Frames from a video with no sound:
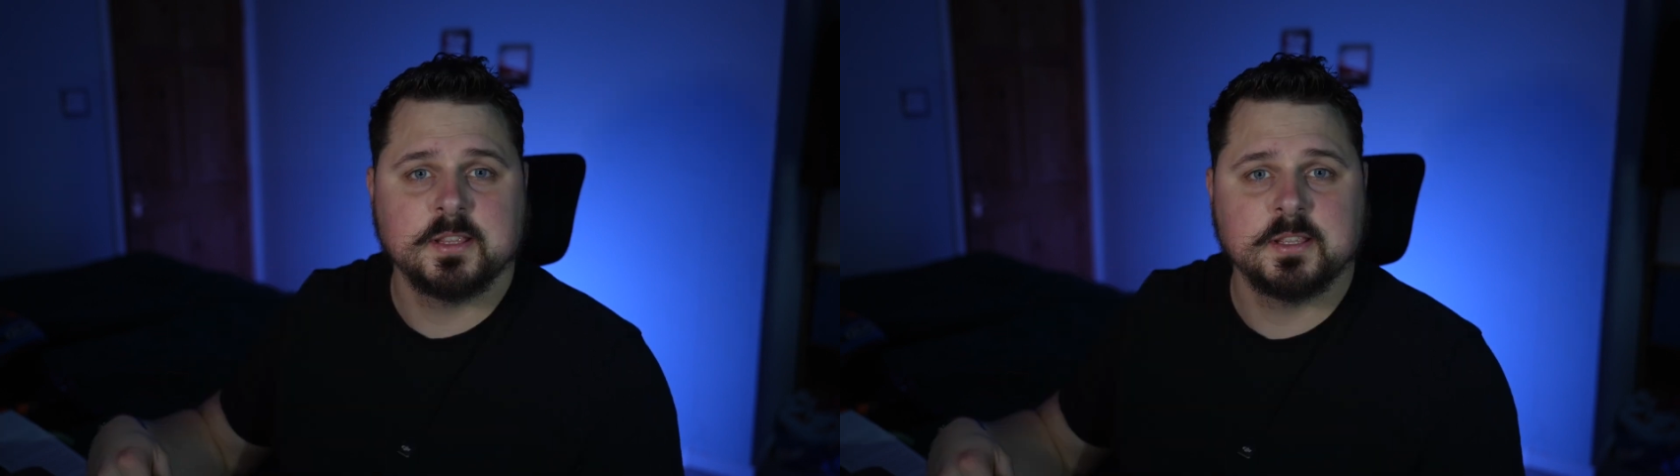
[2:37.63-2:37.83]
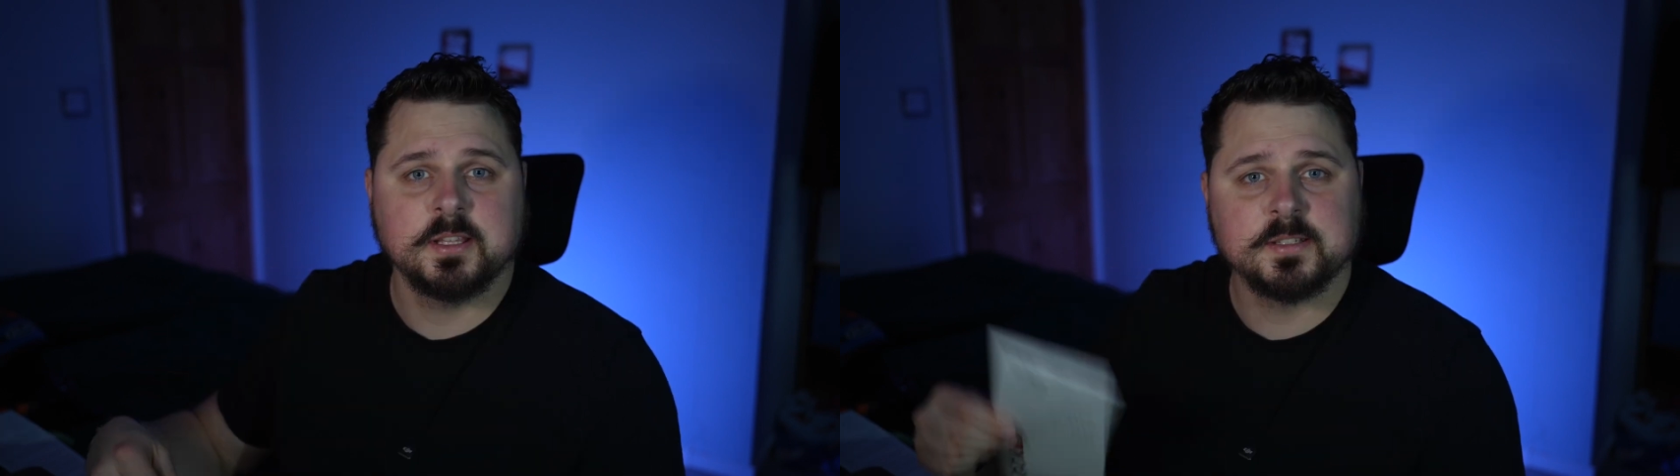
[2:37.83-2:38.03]

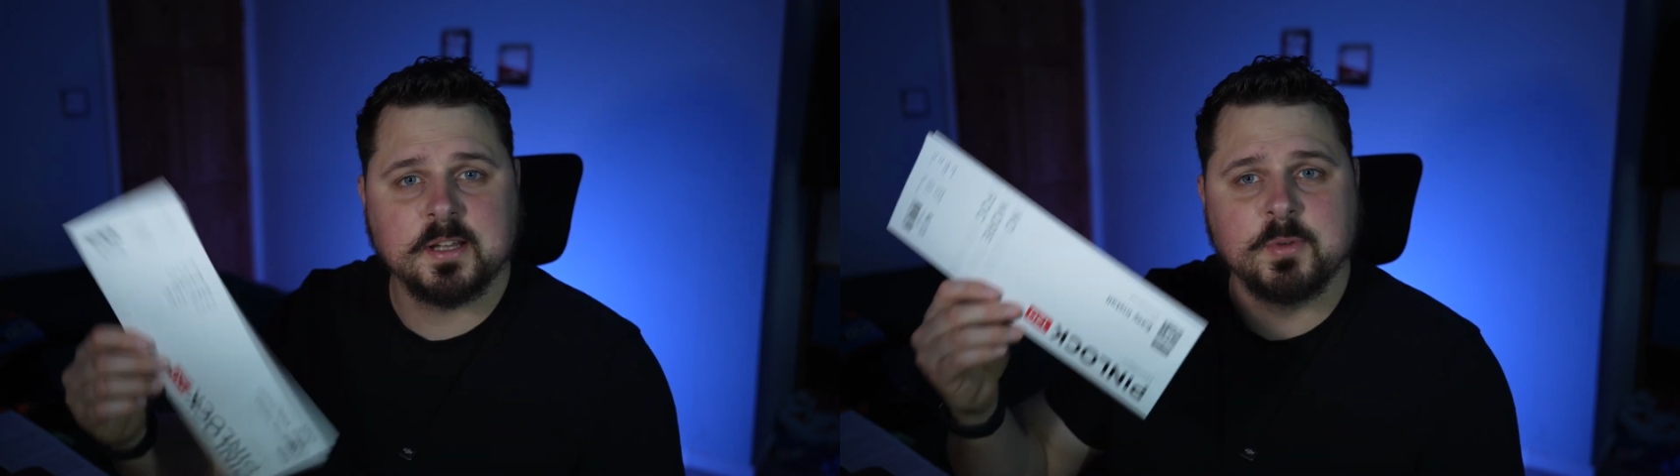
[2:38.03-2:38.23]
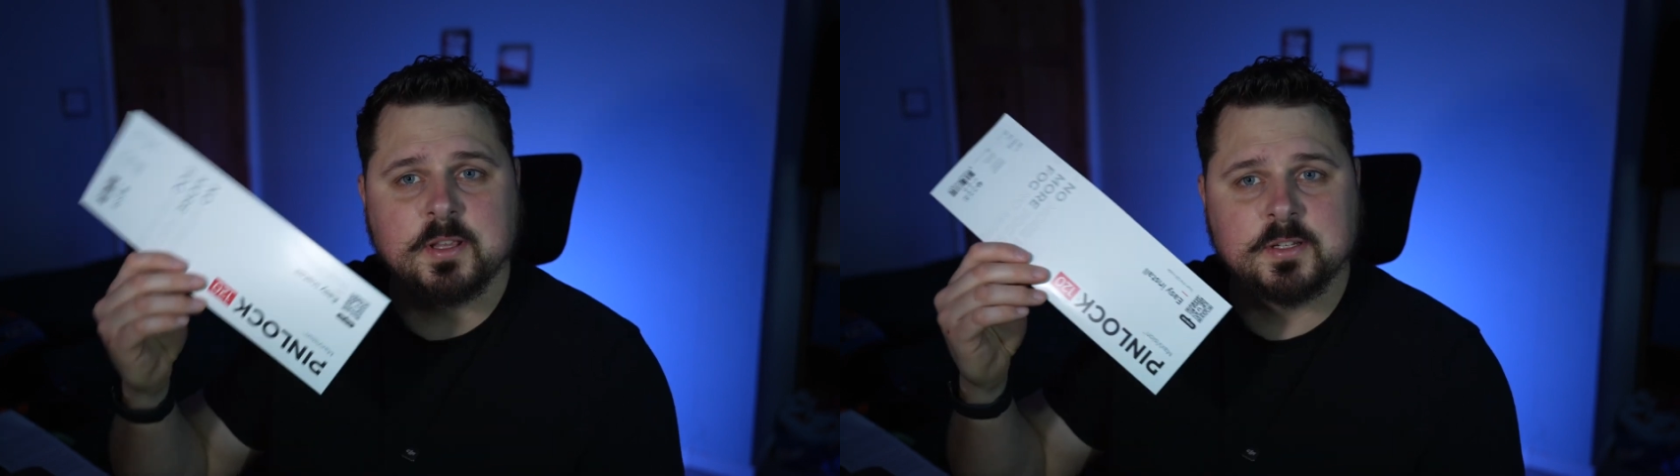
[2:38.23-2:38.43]
It does
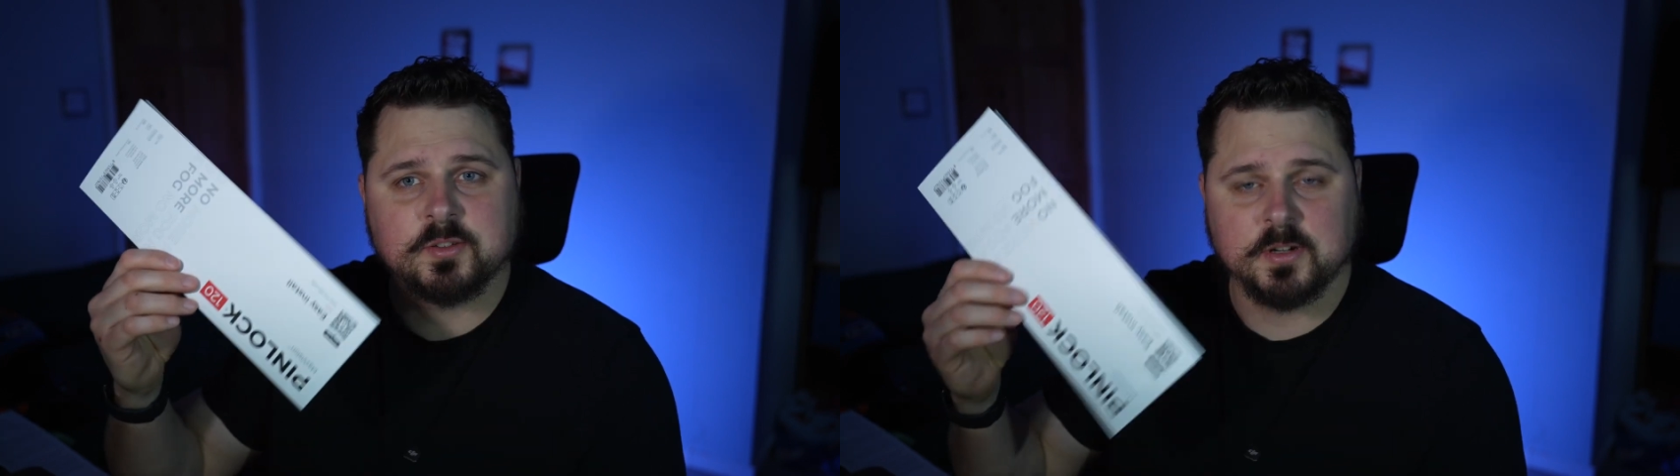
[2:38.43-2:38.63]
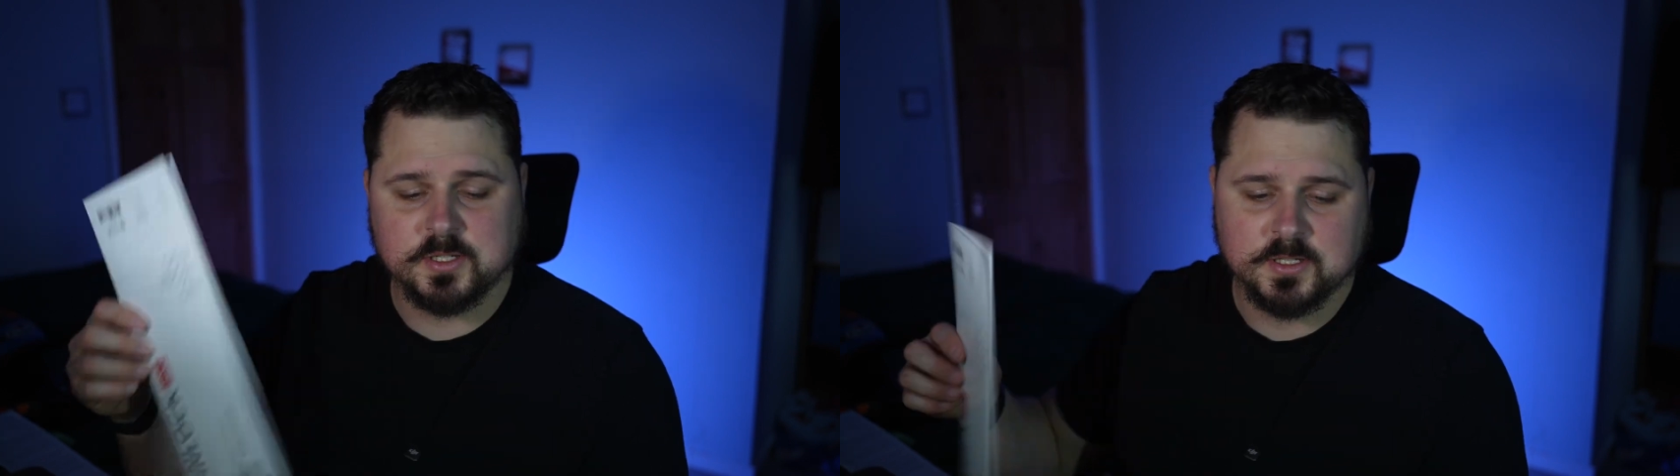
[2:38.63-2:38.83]
come with
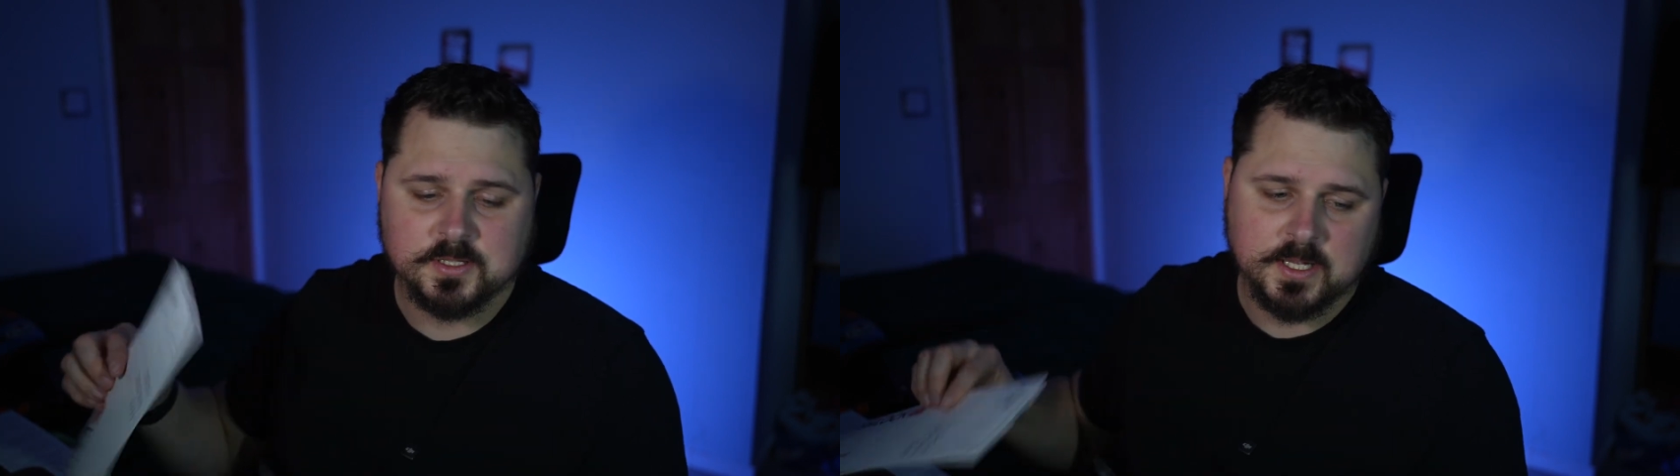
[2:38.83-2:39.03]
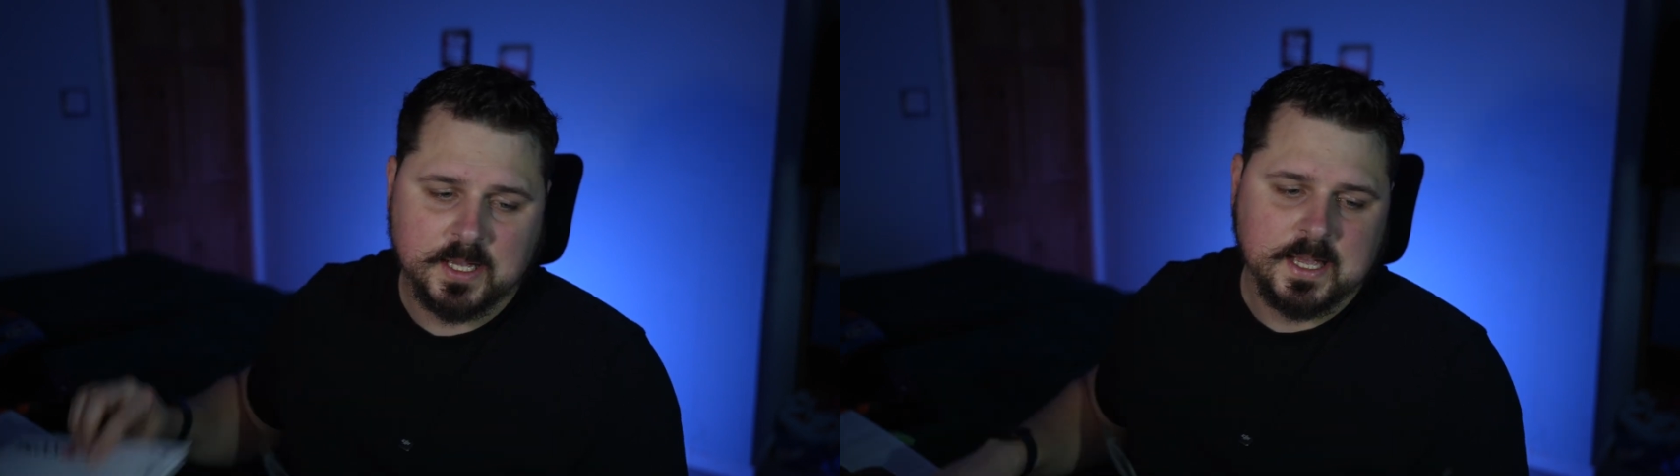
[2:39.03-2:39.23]
instructions,